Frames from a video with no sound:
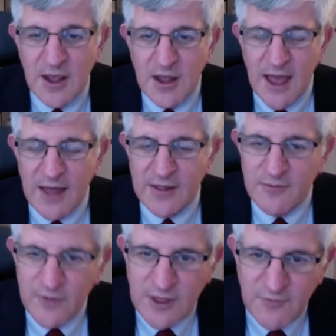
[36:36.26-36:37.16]
Now,
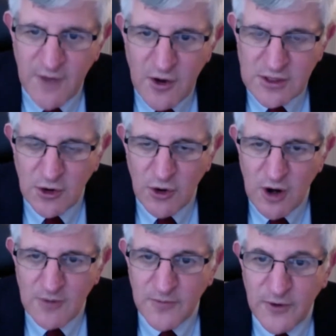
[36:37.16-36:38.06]
there
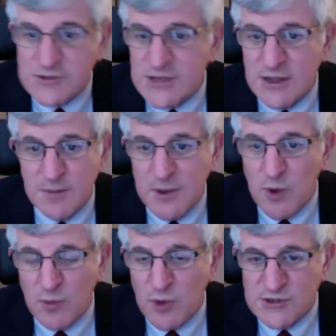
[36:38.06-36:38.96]
are variants like the
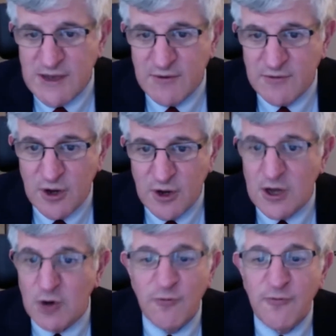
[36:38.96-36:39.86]
B117 variant
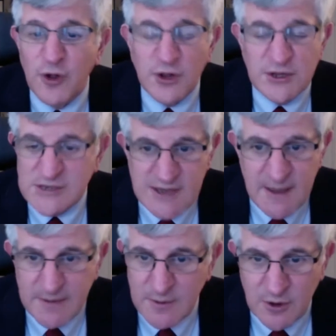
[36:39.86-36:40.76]
that are fully
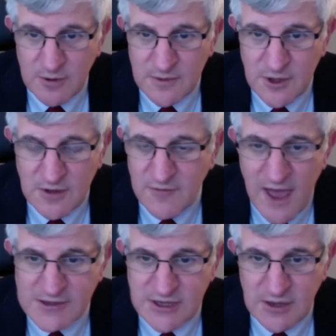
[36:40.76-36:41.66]
susceptible to the
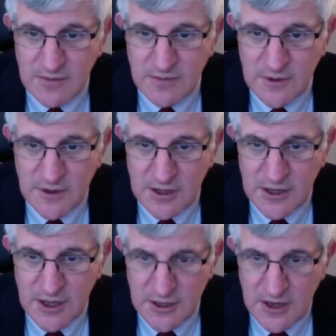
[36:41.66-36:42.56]
vaccine
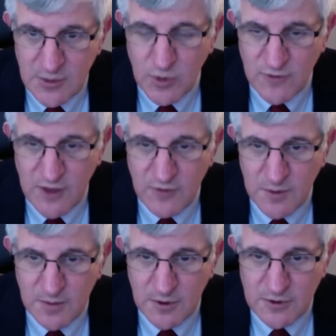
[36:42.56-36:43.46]
that we've given
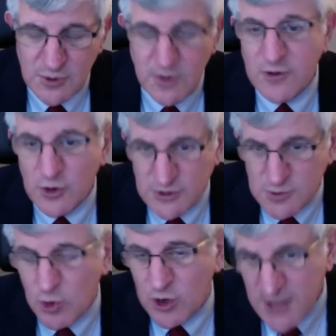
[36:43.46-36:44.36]
people. So even though it's
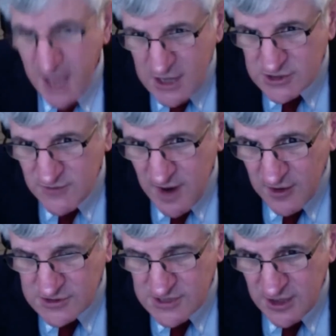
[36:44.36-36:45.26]
more contagious
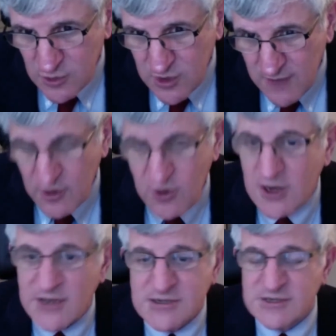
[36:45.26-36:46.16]
virus, that UK
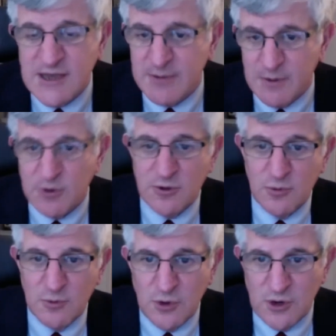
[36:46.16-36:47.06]
variant, it is susceptible to
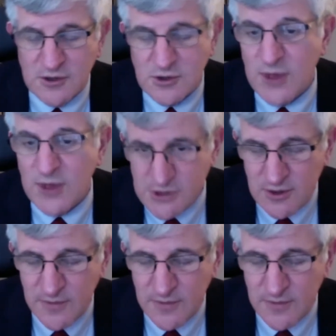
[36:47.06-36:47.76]
immunity. So that's good.